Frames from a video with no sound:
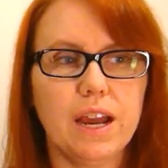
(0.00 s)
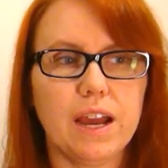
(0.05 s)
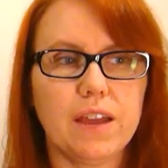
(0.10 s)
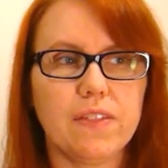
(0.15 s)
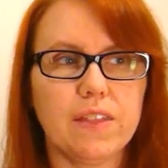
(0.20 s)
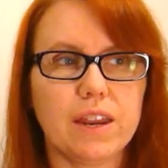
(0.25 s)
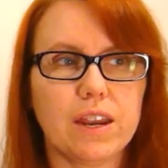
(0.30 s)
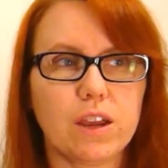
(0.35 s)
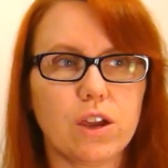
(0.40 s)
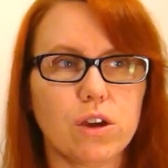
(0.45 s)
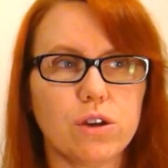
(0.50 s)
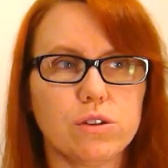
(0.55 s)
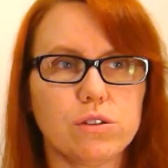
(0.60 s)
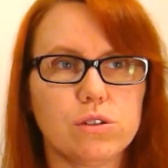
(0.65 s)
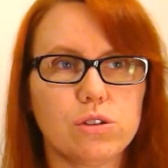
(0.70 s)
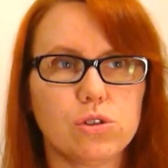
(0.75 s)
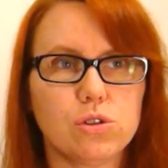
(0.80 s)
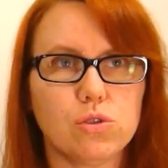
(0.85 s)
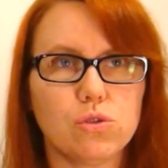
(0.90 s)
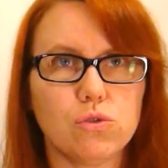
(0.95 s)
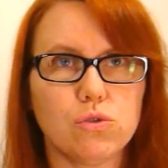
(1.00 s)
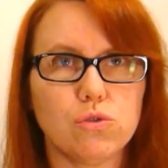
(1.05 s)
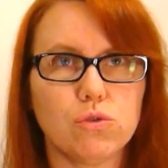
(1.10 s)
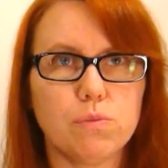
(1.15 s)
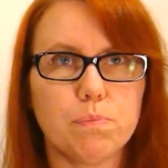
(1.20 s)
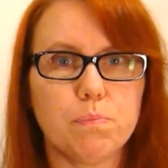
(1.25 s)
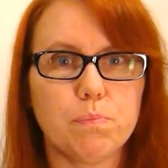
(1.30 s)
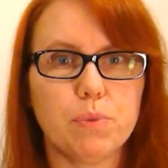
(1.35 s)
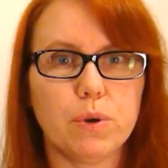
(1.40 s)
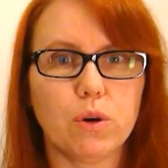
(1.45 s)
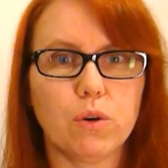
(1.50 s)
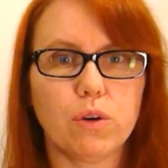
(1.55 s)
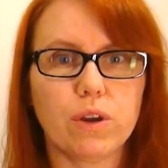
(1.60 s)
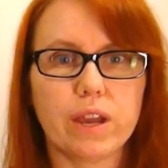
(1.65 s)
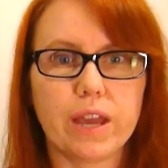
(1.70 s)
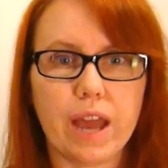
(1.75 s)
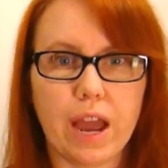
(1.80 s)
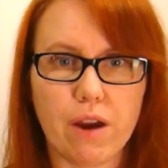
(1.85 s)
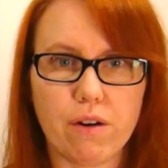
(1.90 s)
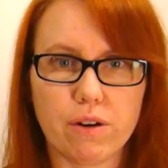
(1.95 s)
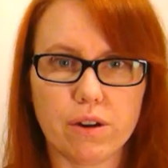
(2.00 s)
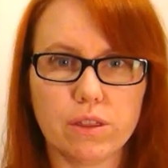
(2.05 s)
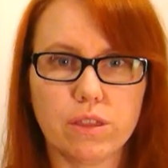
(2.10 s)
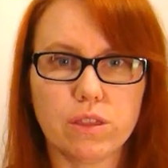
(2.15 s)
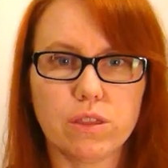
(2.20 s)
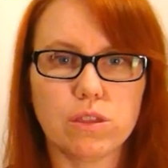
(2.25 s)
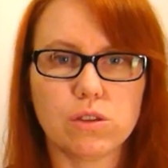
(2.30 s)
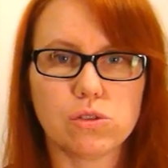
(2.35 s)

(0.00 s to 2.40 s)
And then it goes to Belgareth